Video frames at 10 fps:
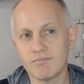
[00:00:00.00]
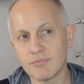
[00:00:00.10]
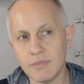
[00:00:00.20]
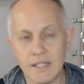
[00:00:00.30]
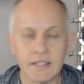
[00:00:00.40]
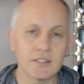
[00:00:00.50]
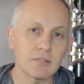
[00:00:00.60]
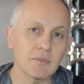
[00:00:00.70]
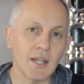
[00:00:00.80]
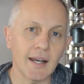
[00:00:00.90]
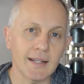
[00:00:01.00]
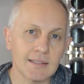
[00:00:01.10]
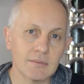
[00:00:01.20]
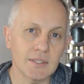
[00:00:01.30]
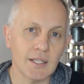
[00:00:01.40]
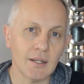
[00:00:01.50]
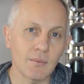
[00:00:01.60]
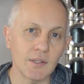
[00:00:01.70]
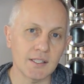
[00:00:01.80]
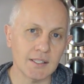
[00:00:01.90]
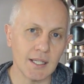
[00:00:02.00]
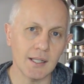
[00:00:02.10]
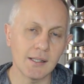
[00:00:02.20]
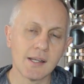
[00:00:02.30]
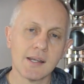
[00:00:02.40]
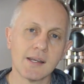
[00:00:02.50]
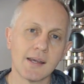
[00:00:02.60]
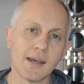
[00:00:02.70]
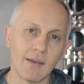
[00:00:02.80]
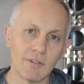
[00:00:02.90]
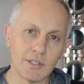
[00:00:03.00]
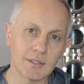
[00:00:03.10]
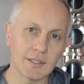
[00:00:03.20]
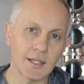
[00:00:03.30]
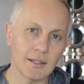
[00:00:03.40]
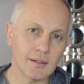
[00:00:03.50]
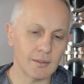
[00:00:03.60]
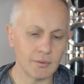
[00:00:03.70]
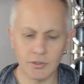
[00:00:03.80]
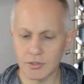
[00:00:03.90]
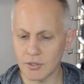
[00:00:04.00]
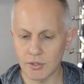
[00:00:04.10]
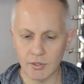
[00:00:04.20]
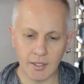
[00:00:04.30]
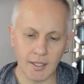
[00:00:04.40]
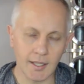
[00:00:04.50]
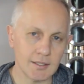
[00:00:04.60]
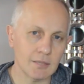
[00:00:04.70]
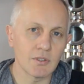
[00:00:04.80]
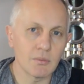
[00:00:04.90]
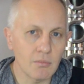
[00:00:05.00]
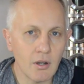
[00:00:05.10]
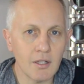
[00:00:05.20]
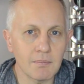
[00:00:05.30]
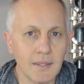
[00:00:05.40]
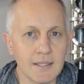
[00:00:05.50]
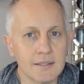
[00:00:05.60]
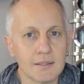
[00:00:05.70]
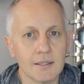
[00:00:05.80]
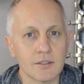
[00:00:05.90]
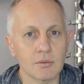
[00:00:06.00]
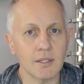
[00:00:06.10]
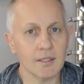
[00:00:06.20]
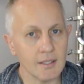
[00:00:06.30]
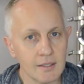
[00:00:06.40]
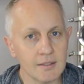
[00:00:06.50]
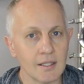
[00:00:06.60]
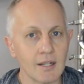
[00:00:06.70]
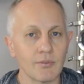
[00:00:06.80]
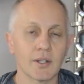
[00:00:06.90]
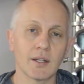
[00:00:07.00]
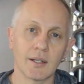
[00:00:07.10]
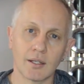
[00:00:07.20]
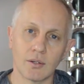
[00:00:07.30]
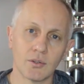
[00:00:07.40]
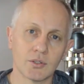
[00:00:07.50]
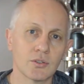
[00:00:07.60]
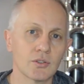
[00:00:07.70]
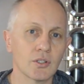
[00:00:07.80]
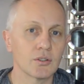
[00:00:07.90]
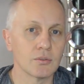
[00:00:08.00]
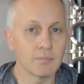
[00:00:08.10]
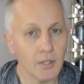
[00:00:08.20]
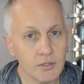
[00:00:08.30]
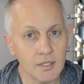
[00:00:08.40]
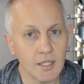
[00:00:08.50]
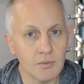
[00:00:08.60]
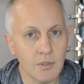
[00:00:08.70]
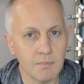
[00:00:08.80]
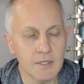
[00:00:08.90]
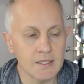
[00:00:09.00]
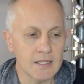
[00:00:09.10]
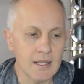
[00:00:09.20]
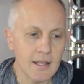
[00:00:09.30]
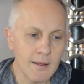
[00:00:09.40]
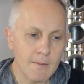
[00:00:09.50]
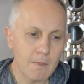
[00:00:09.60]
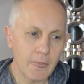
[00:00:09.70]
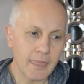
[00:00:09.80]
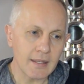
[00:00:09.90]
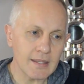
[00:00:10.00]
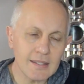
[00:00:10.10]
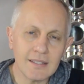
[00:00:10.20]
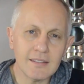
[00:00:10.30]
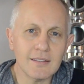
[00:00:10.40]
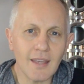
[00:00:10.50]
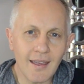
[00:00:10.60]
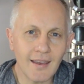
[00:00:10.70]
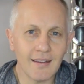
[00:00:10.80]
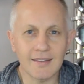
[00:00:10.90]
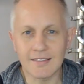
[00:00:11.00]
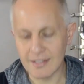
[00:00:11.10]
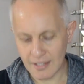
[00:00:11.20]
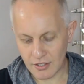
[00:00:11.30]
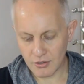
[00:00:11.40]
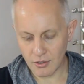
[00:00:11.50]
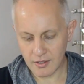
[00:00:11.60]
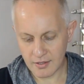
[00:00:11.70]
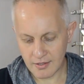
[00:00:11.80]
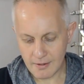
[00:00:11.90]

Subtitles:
list some of the items that I want to sell. Have a look there. I will also look at some of the marketplaces that surround you in South Africa and also start to post the equipment. Yes, it's sad. It's not...